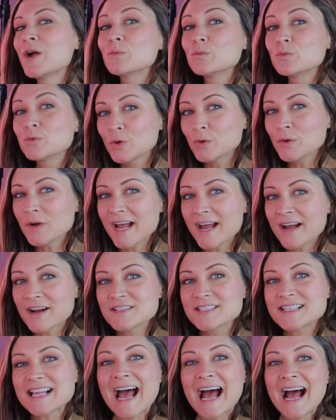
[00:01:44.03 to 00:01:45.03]
Root
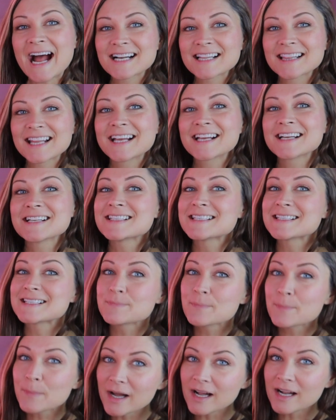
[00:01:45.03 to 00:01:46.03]
hairs act like a
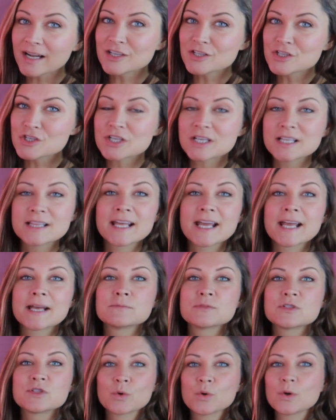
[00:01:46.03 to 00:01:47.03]
sponge, and they
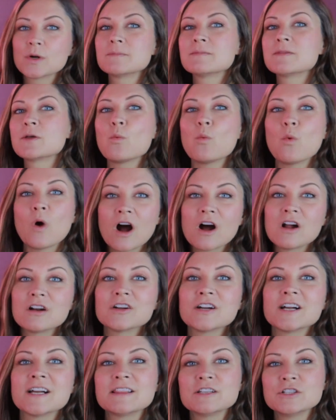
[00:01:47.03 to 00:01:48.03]
absorb the
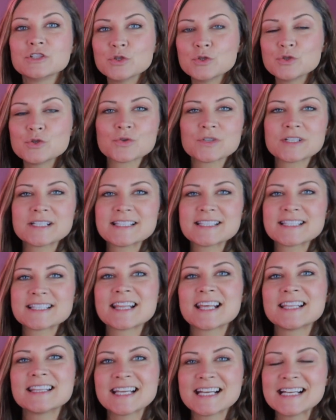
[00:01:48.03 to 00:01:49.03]
water and the nutrients
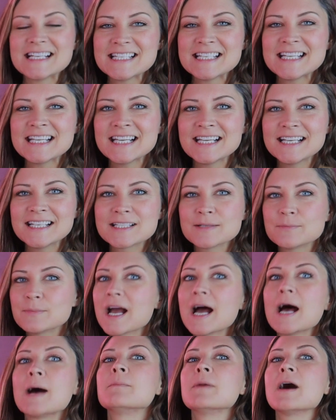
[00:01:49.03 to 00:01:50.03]
that they need to
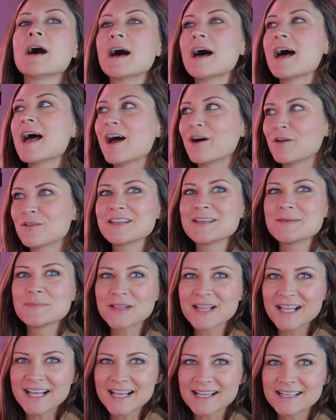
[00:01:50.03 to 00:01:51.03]
become a healthy
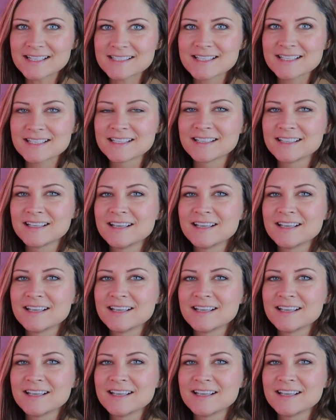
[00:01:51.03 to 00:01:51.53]
plant.